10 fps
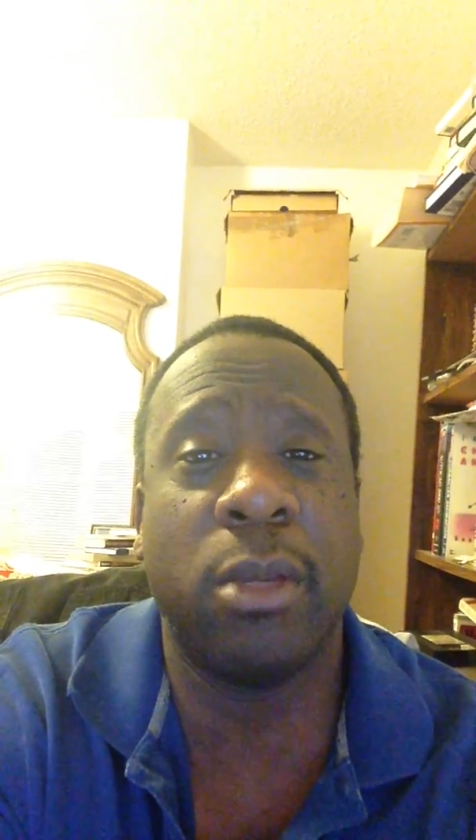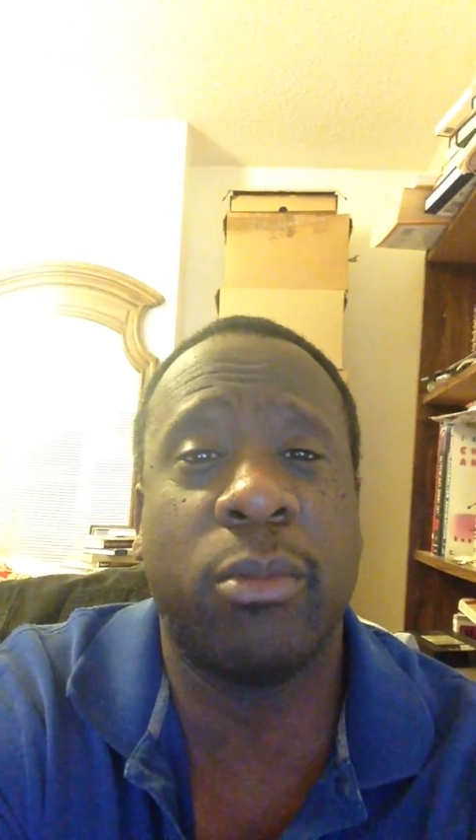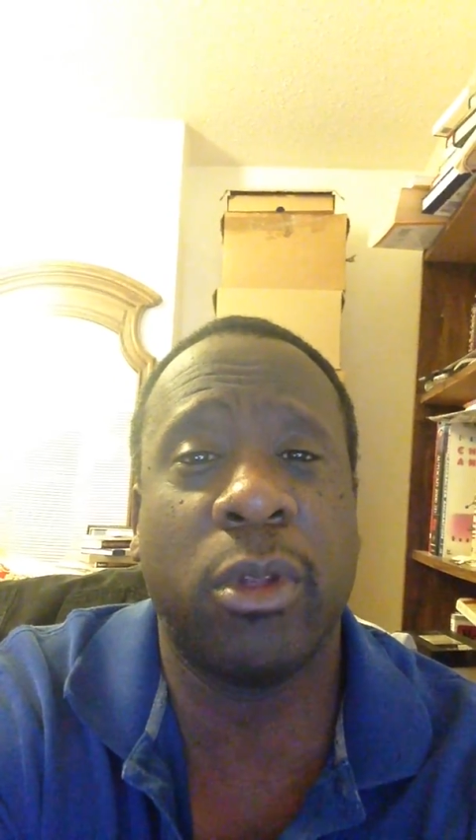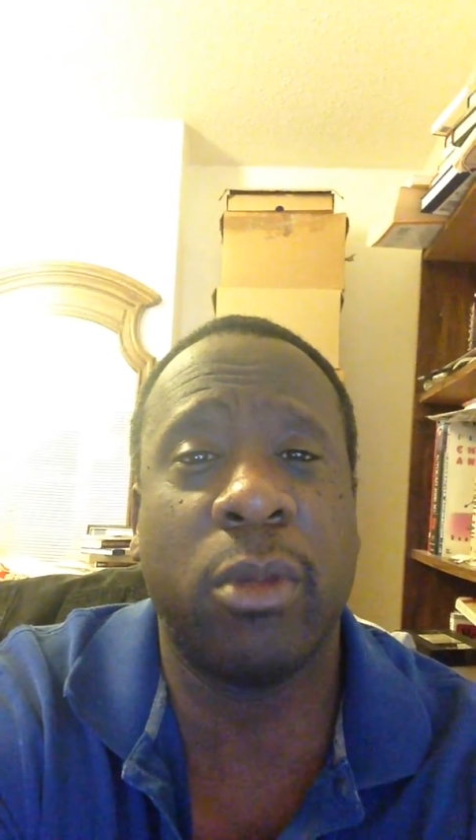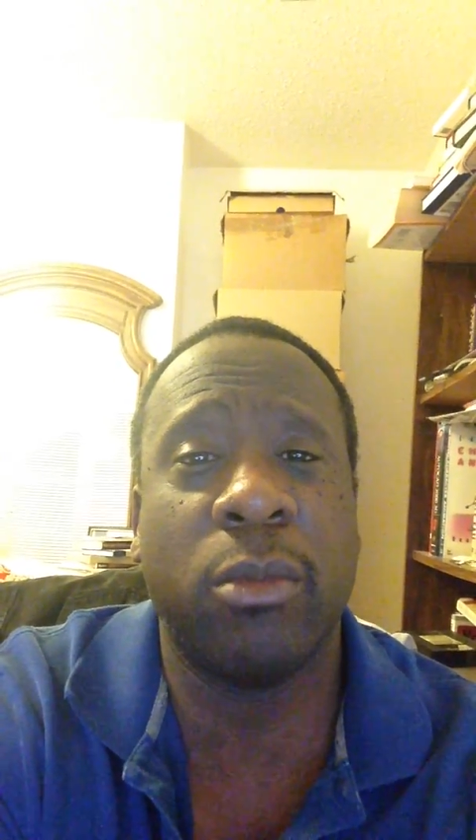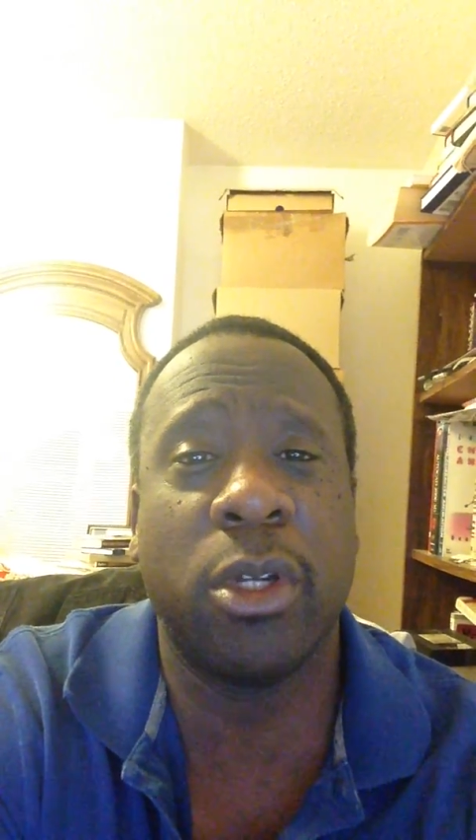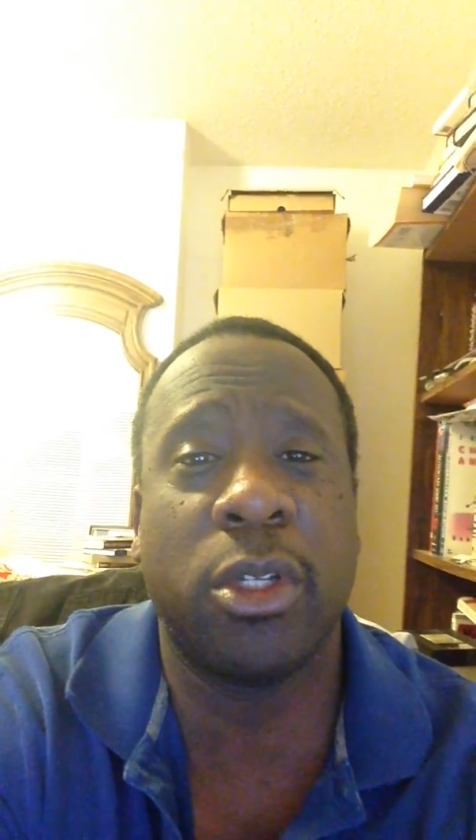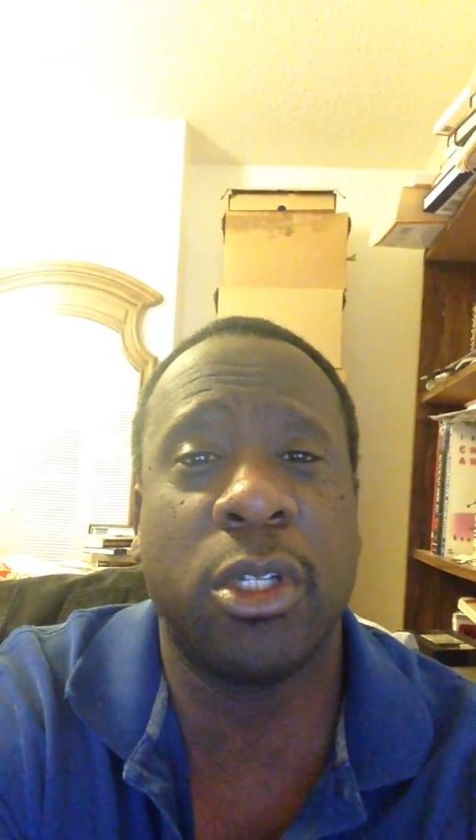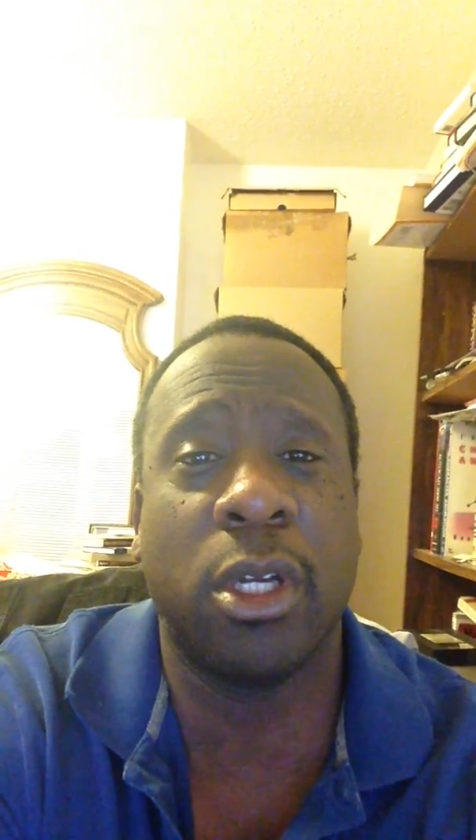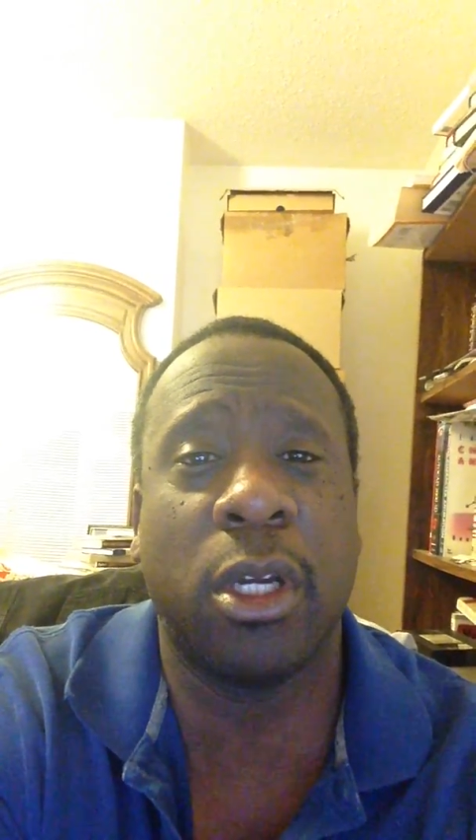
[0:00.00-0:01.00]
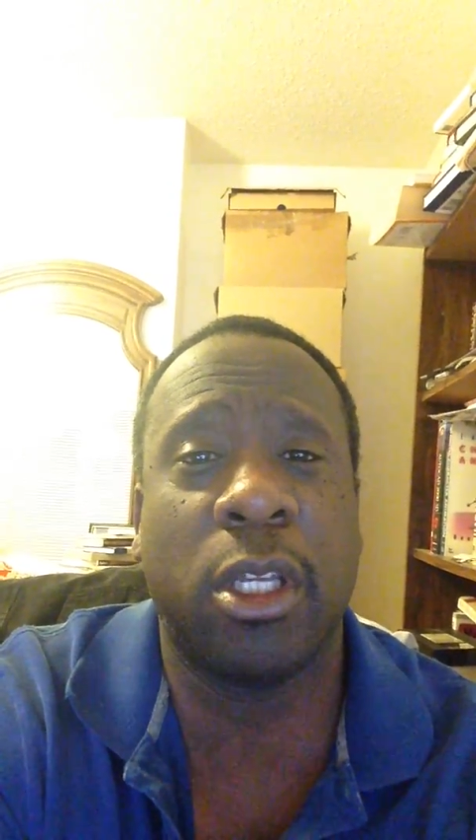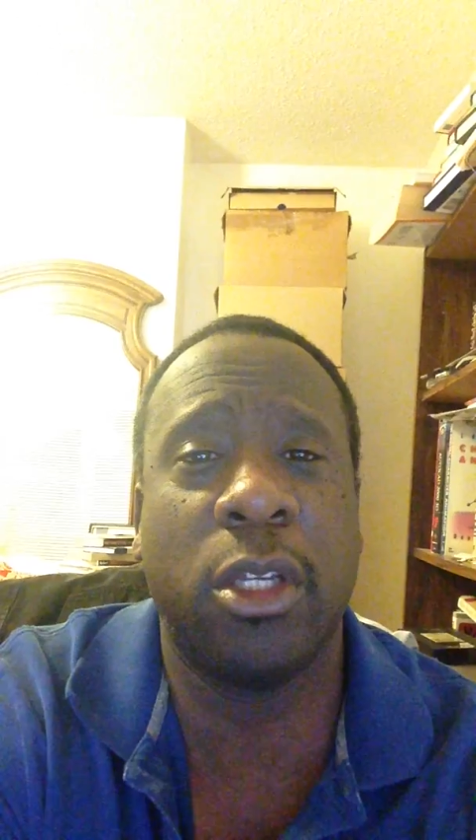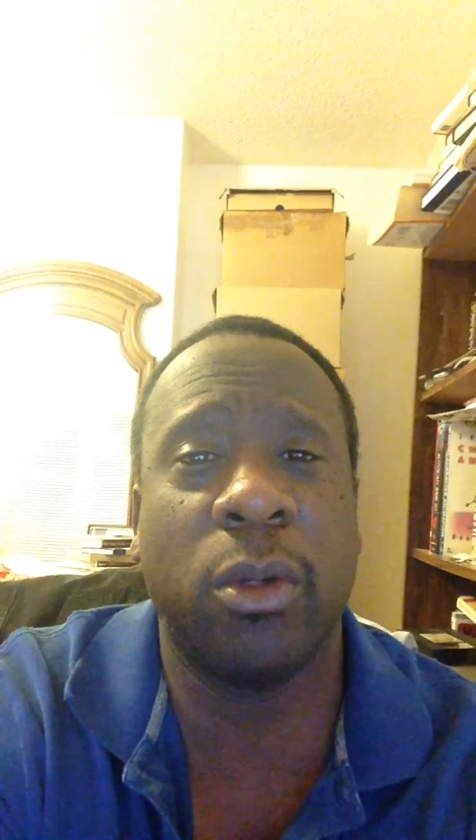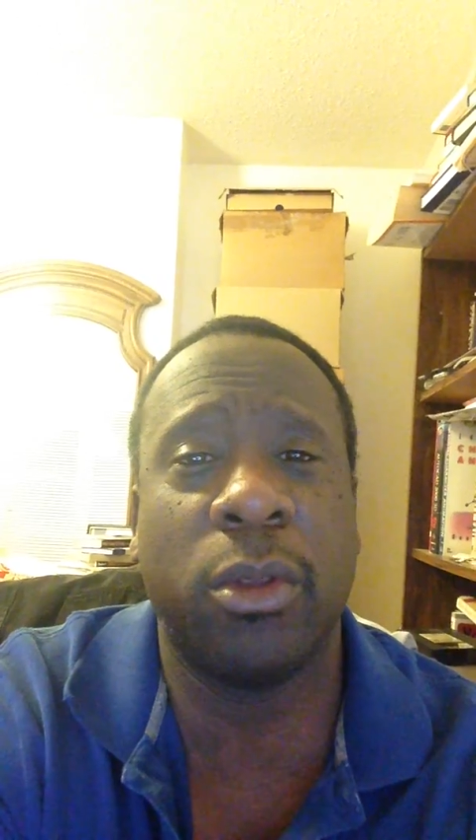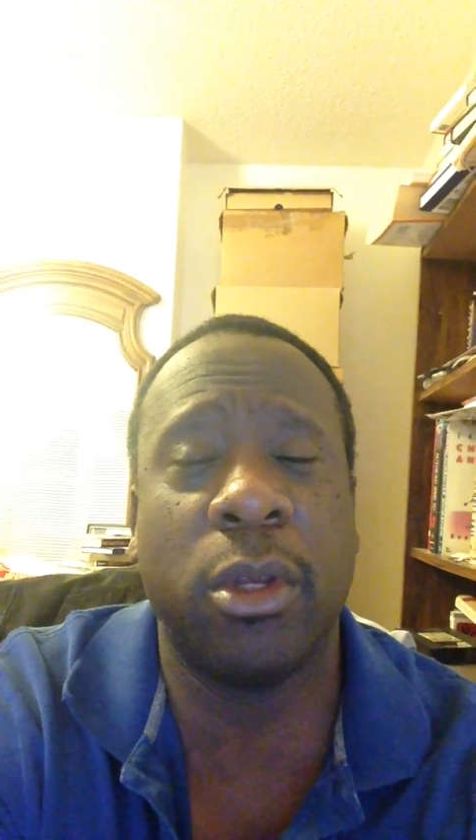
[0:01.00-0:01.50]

they pretty much killed